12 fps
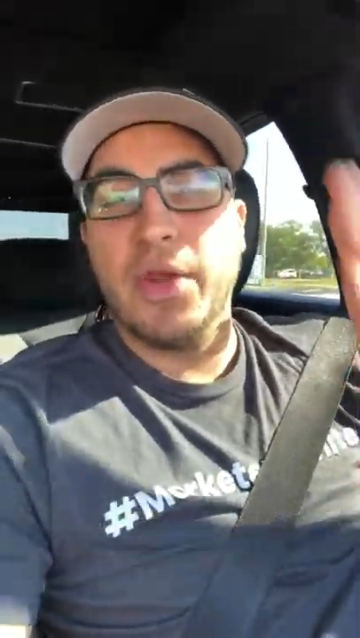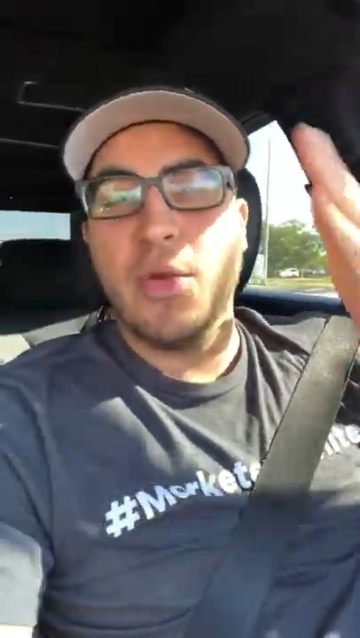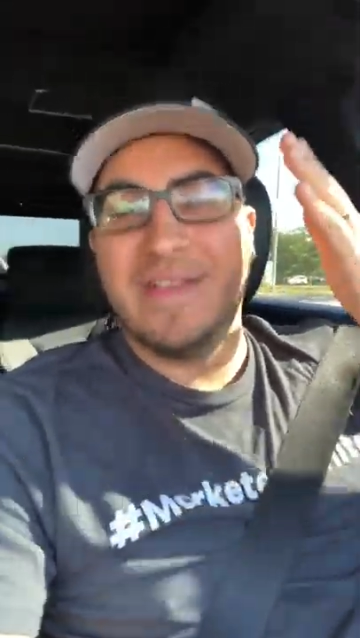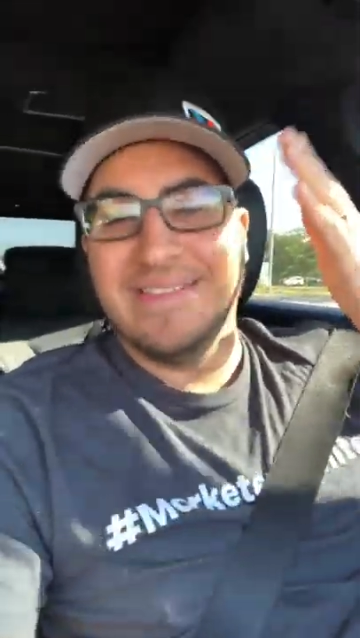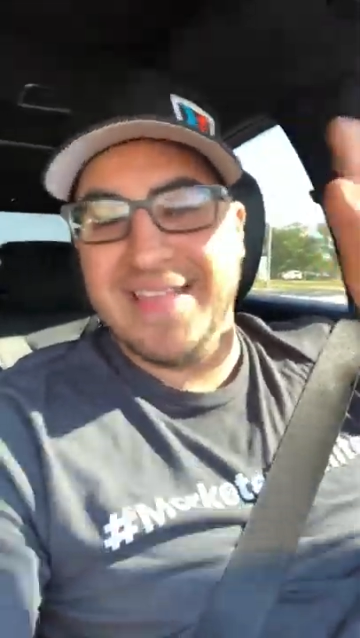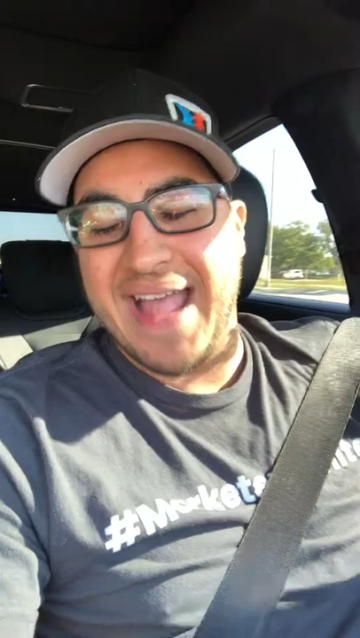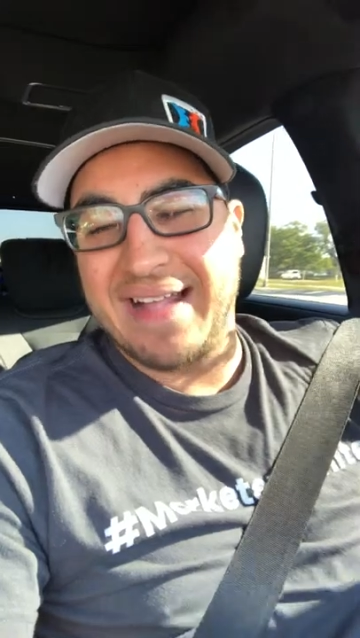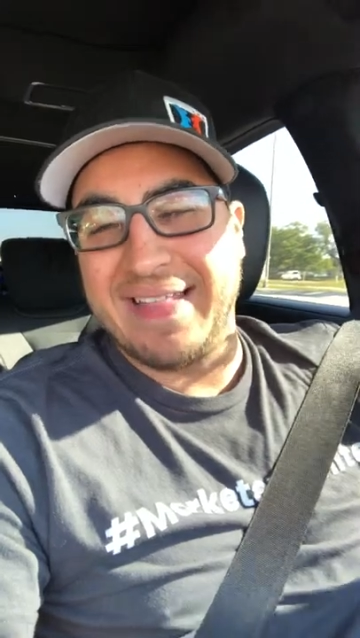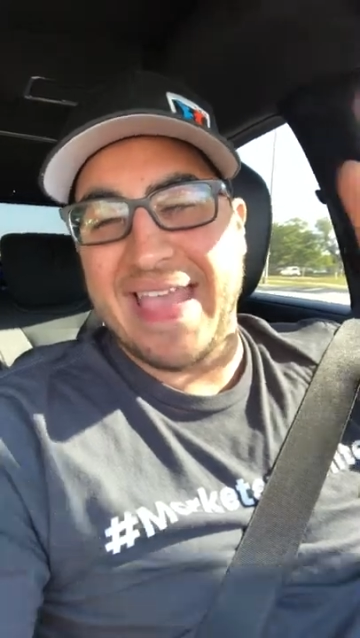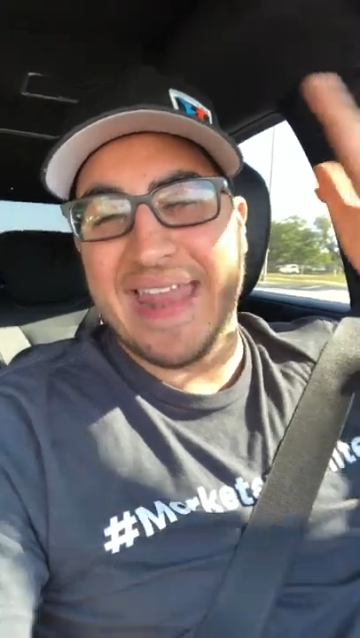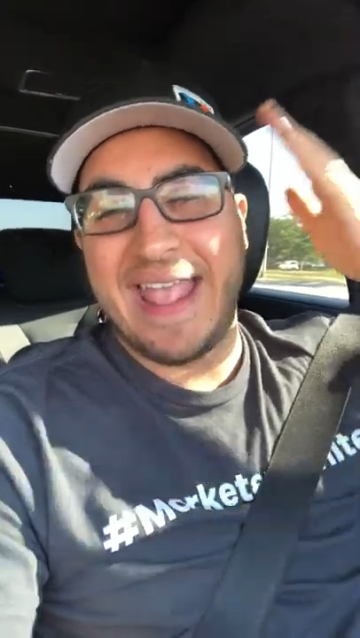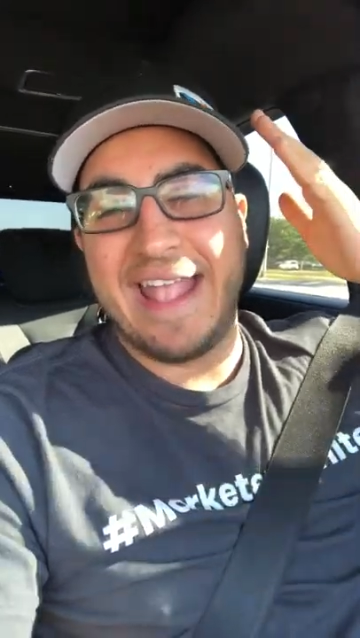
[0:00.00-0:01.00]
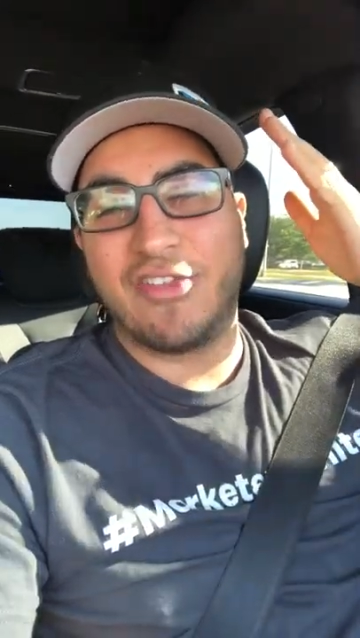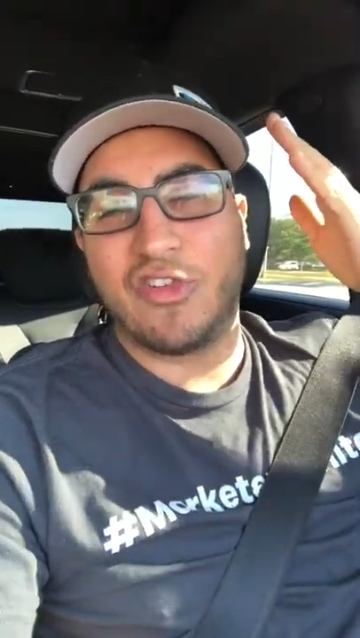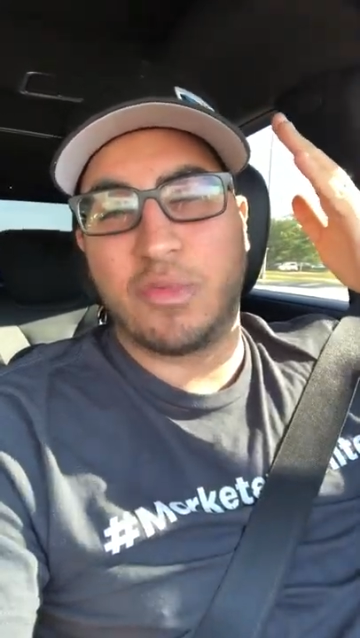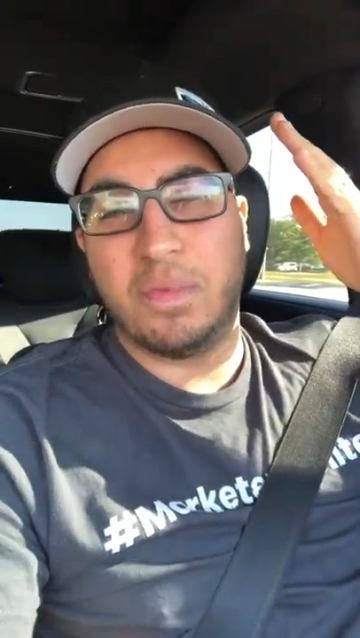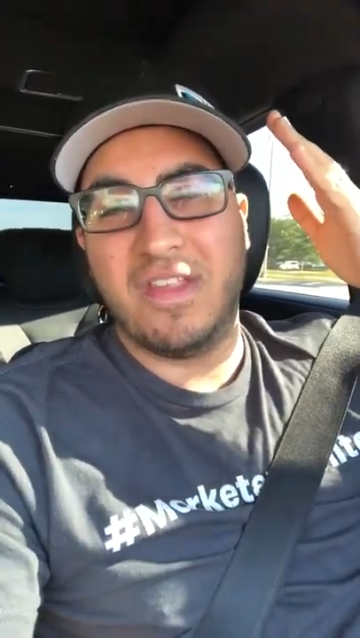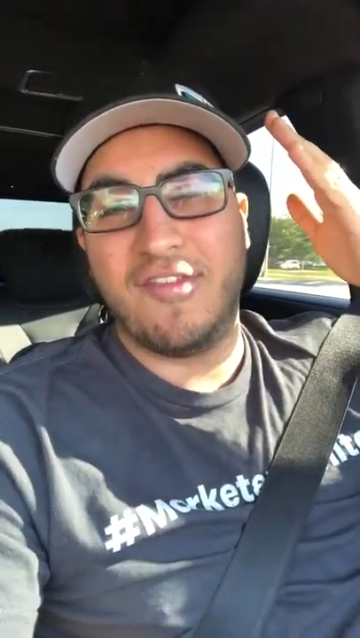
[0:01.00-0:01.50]
We know exactly how to
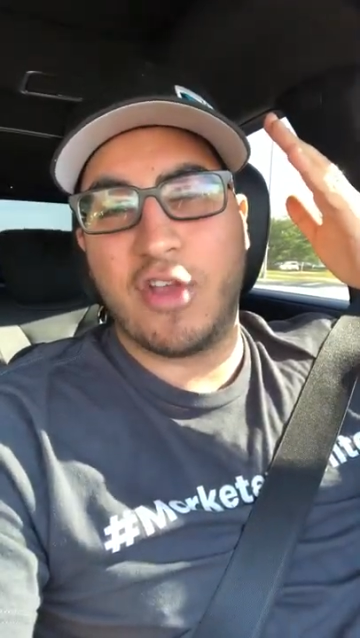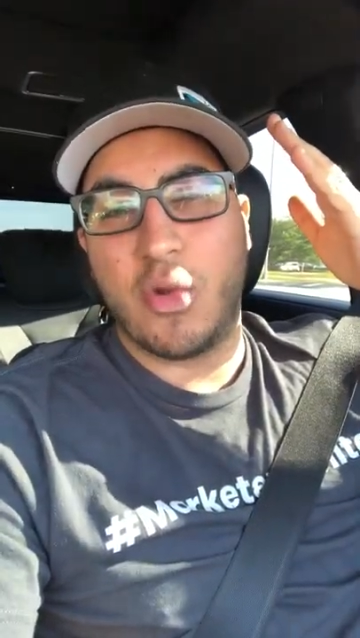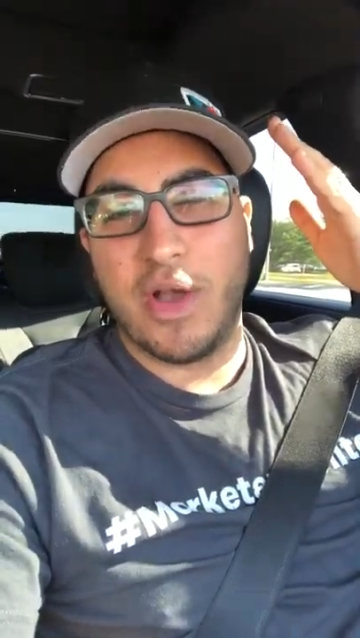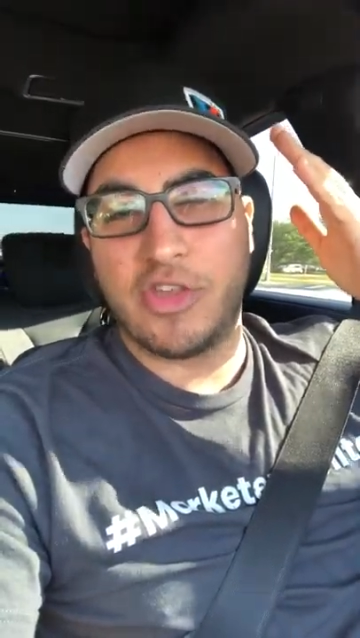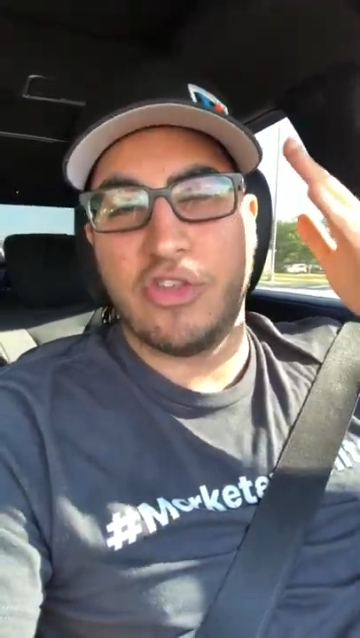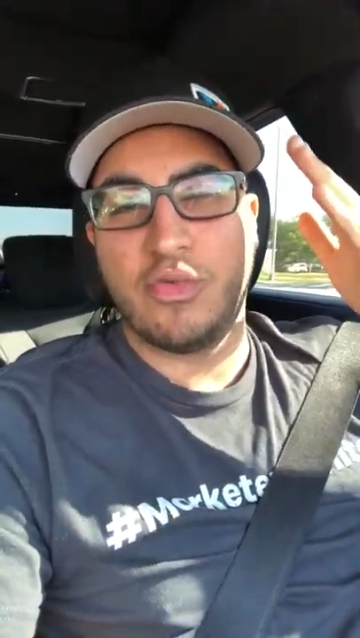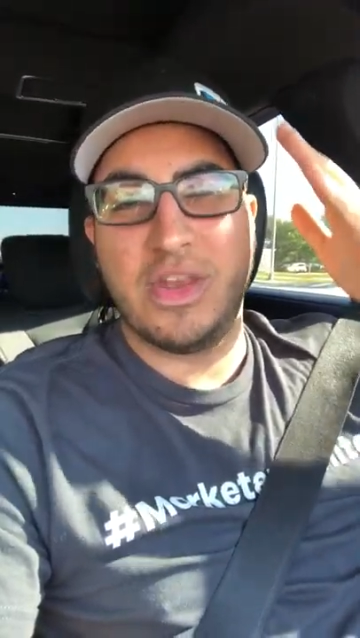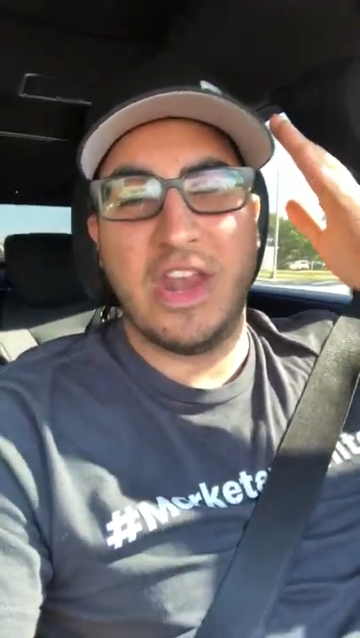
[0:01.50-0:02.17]
answer specific questions.